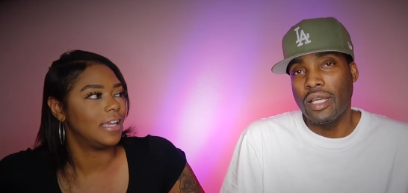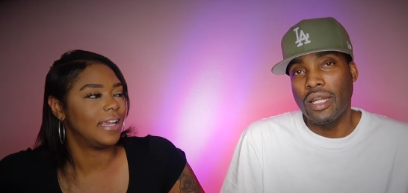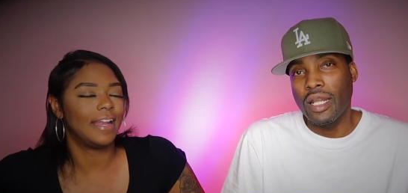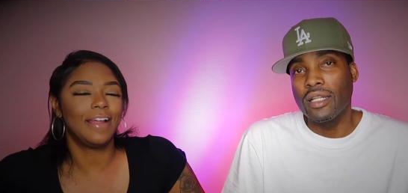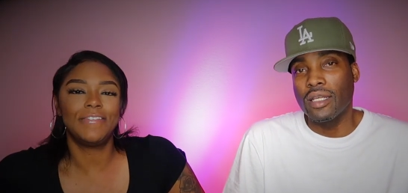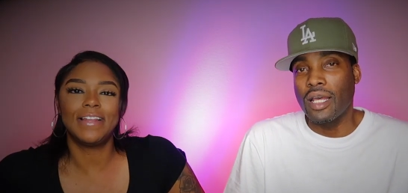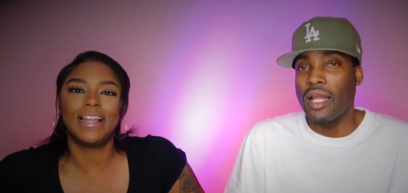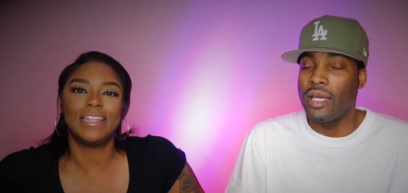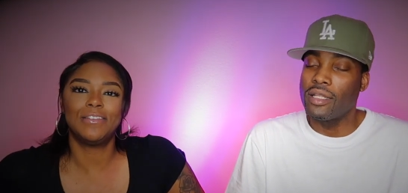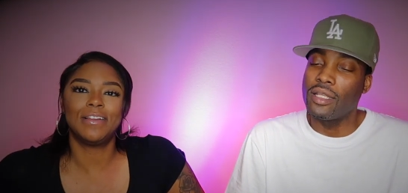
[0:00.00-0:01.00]
Speaker 1: and, I, like and I feel
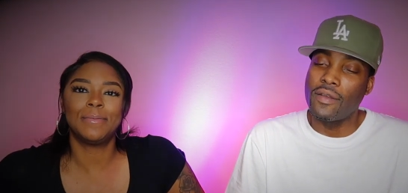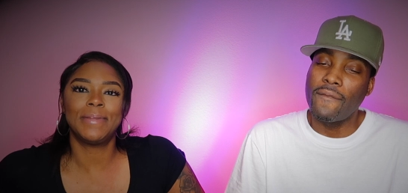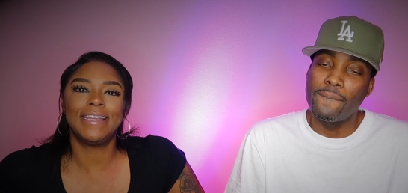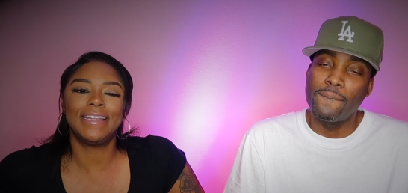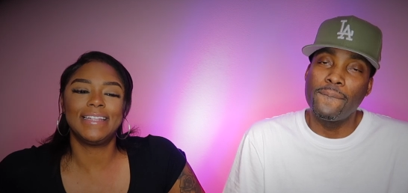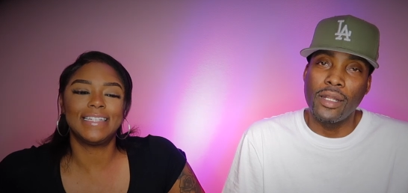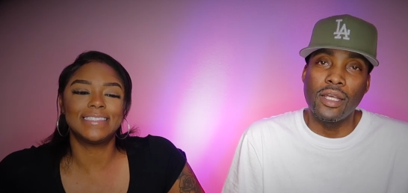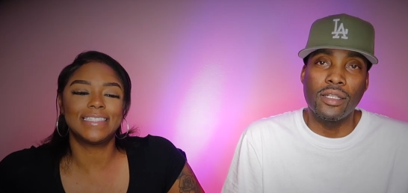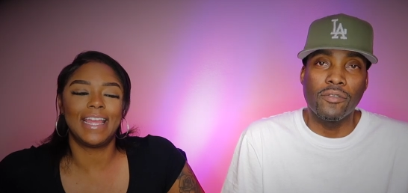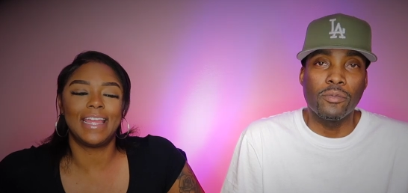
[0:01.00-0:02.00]
like, like, you know that. what I mean. That's
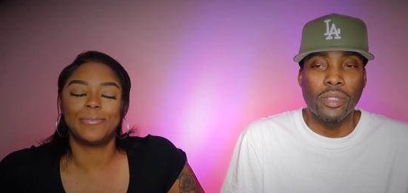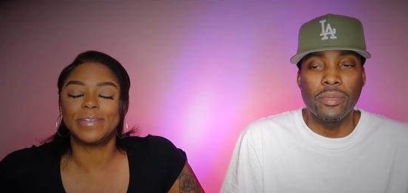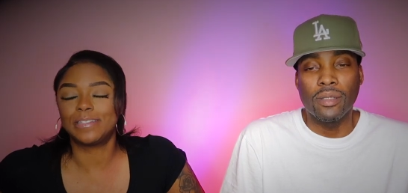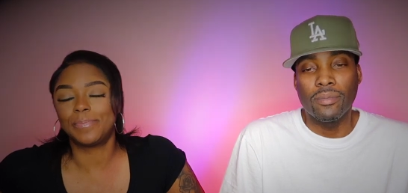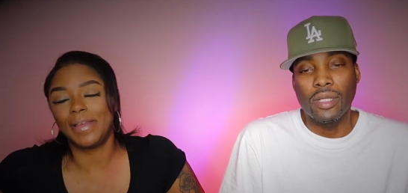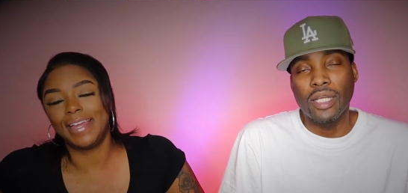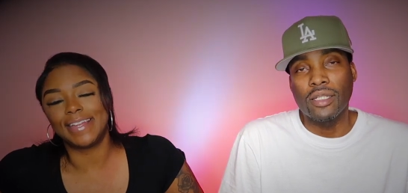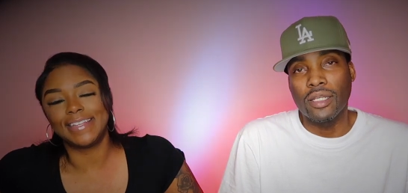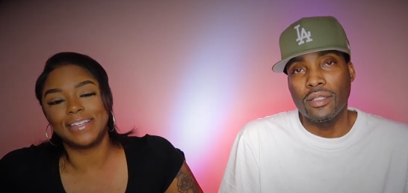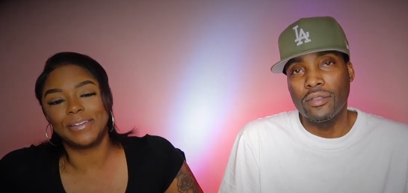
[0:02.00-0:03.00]
like that
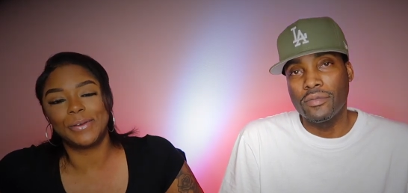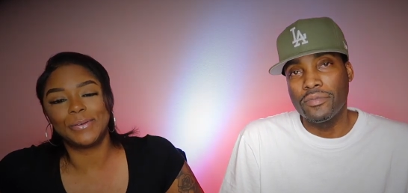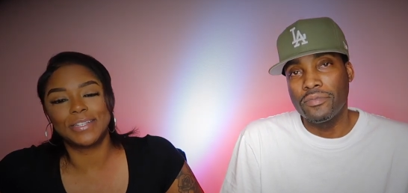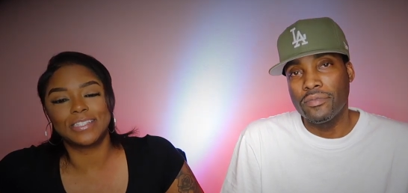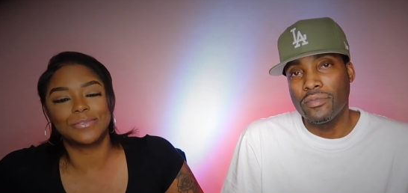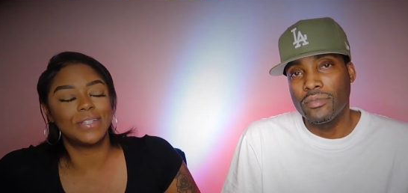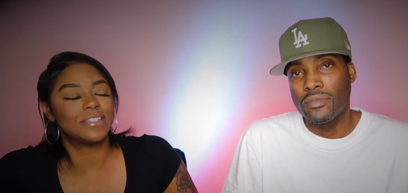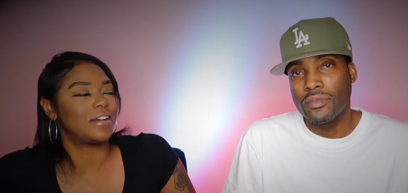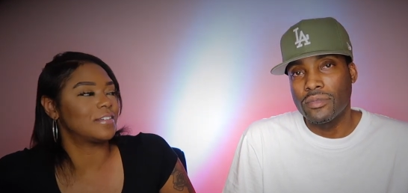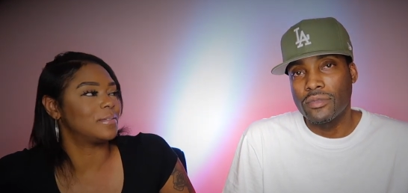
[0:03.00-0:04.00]
respect, like you know, because we
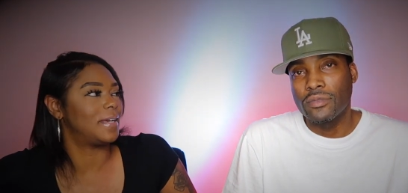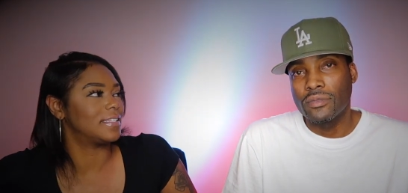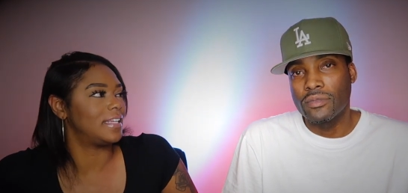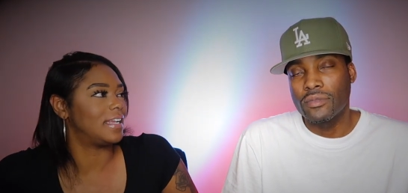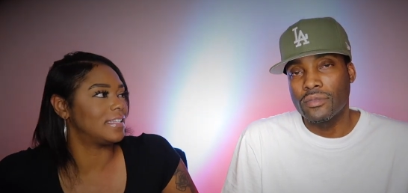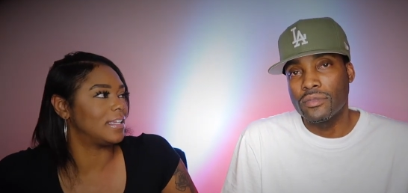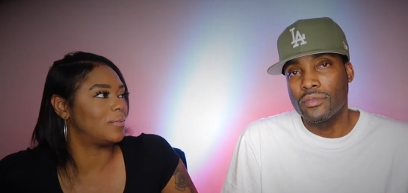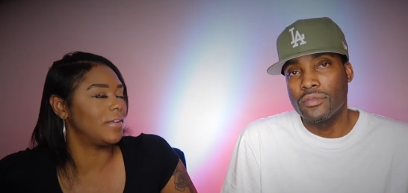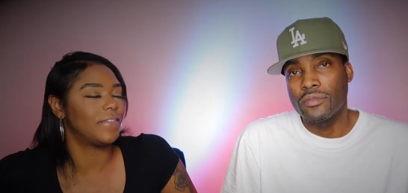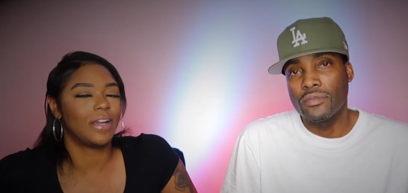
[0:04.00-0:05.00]
talked about that. I think
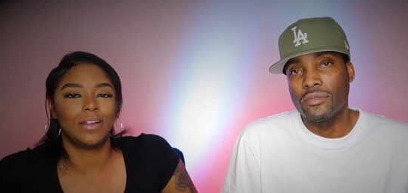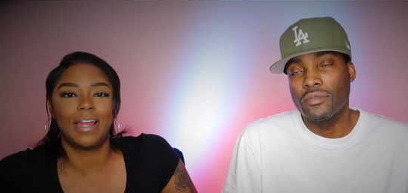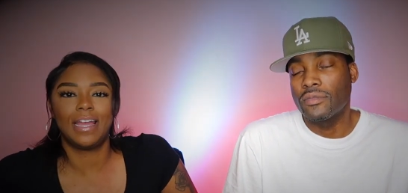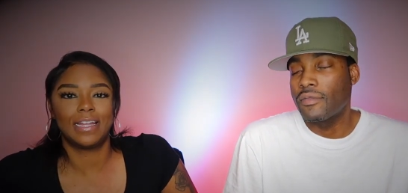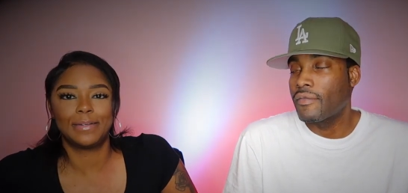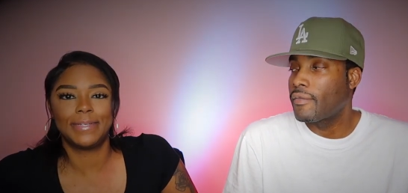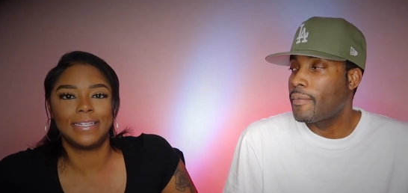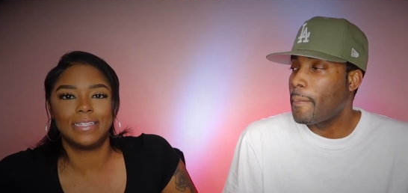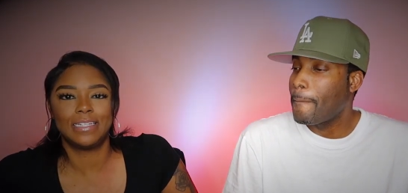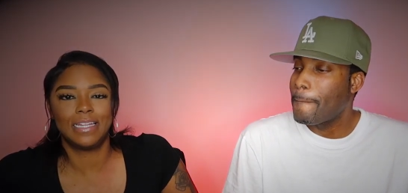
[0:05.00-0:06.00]
we've heard Adam
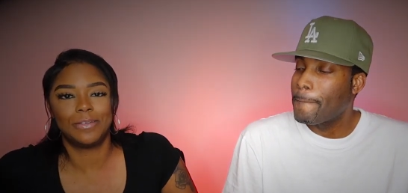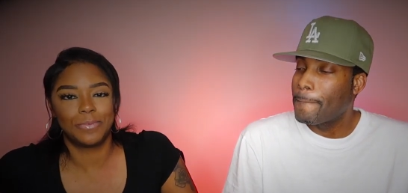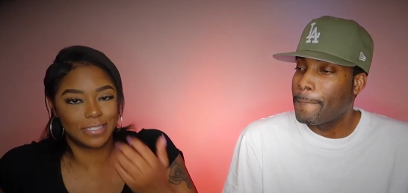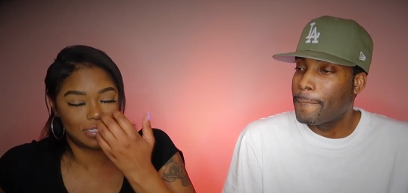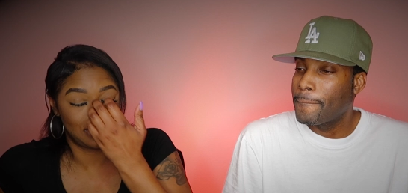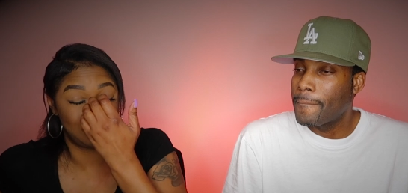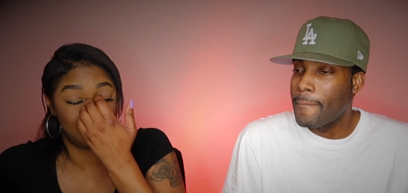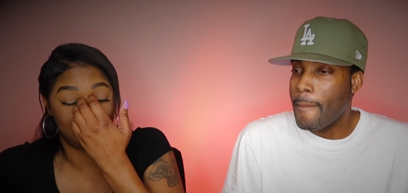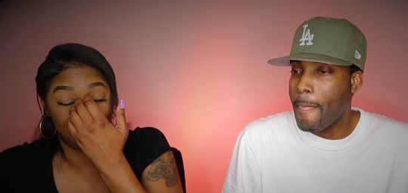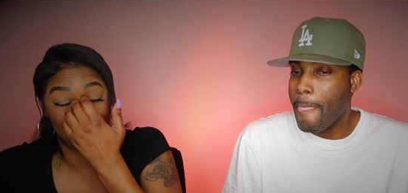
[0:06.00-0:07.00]
and and what's
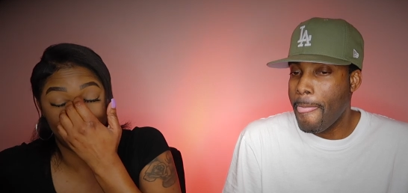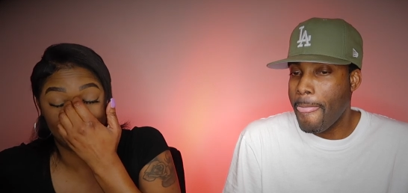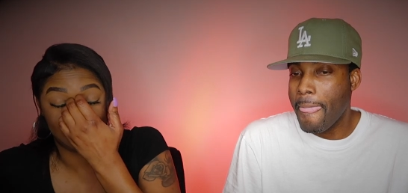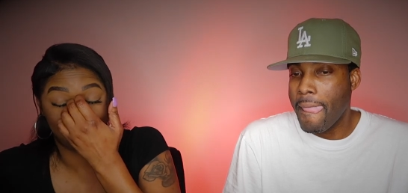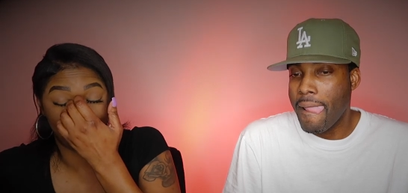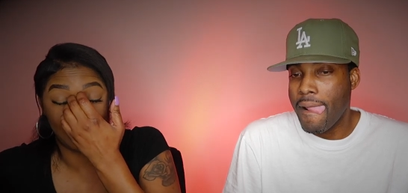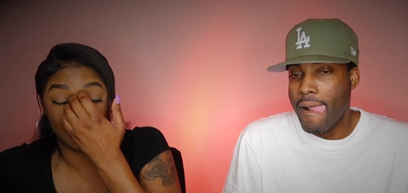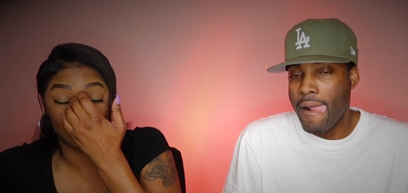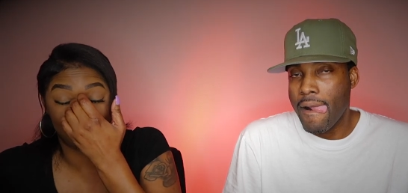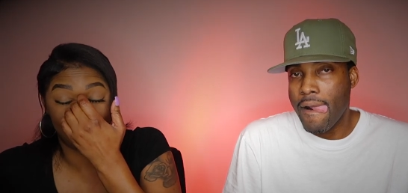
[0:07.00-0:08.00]
uh and
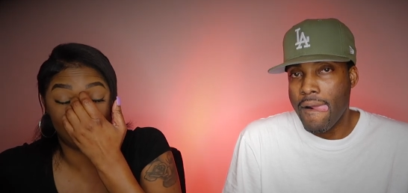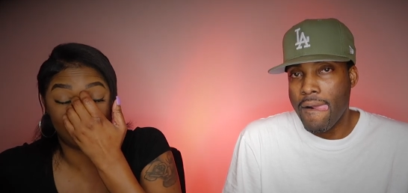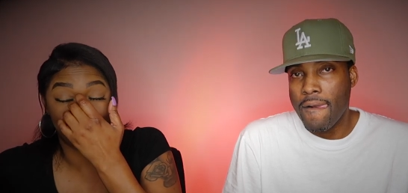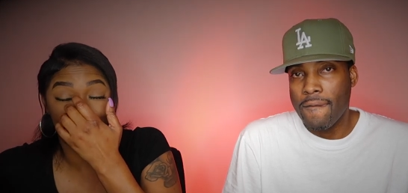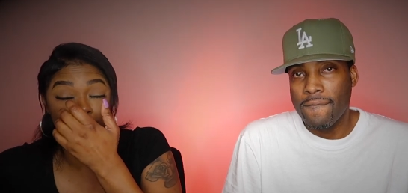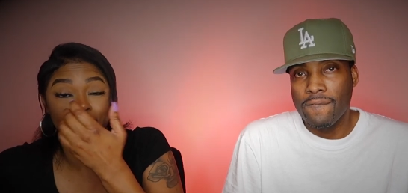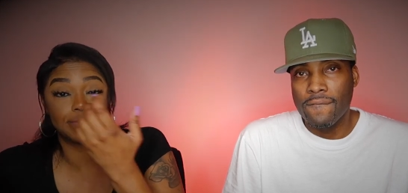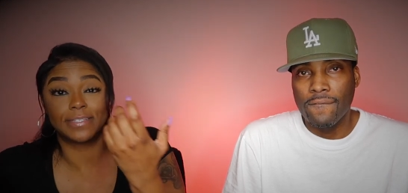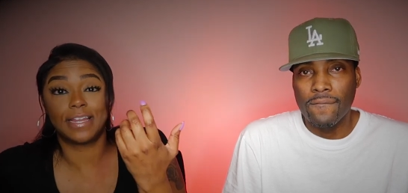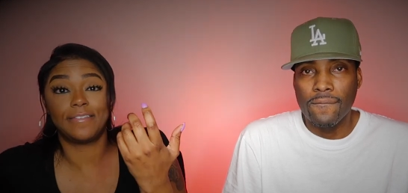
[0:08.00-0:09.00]
Ryan do that a couple
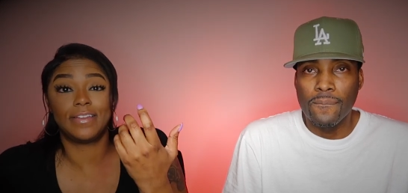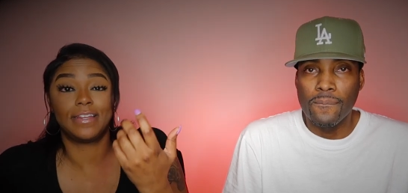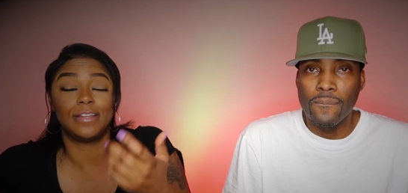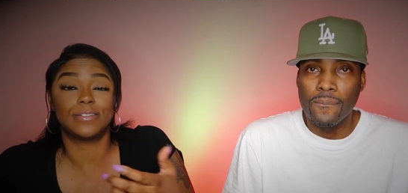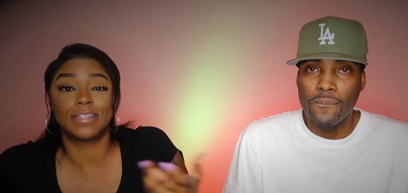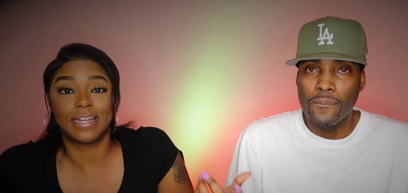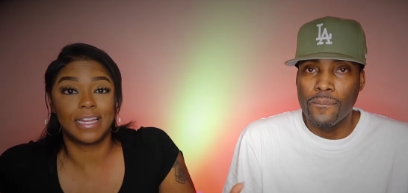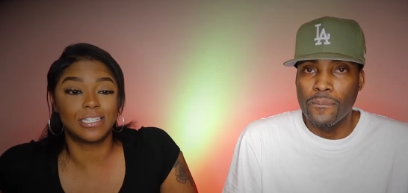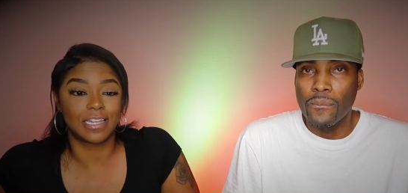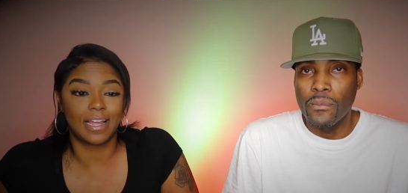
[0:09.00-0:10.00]
times in their videos how
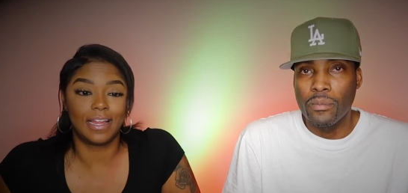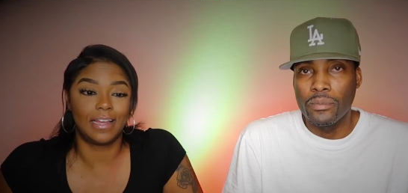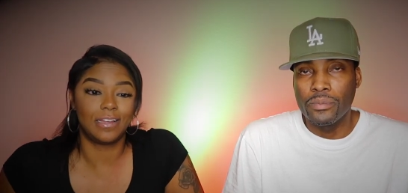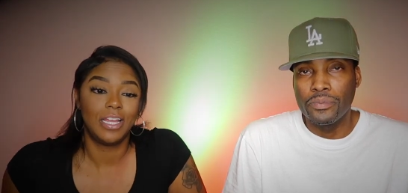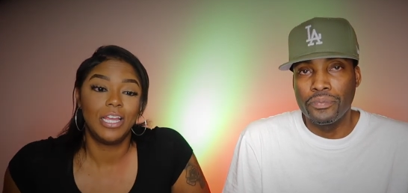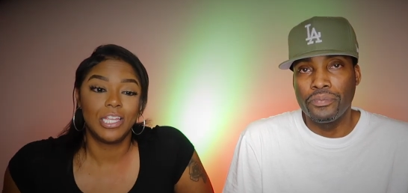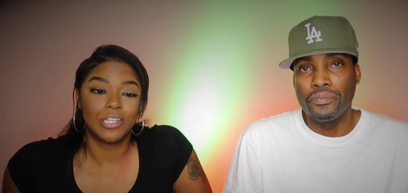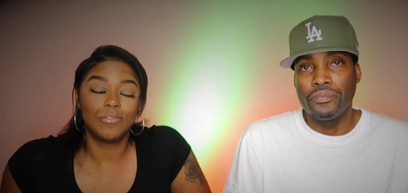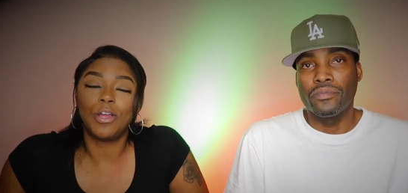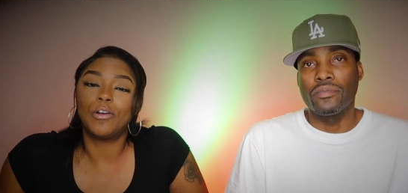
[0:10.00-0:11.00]
they shout out
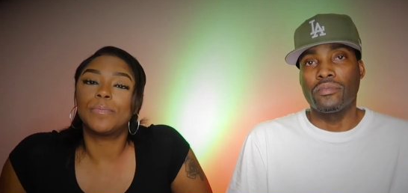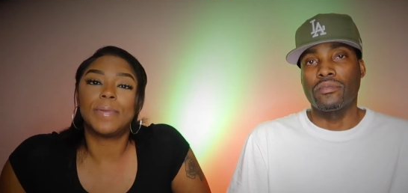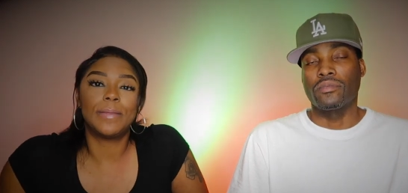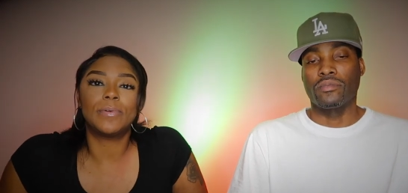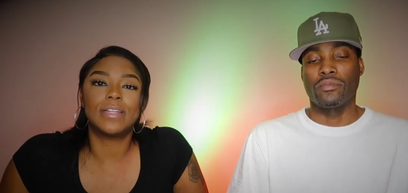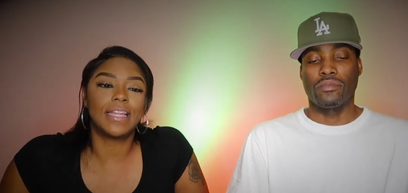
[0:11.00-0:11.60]
you know, the people that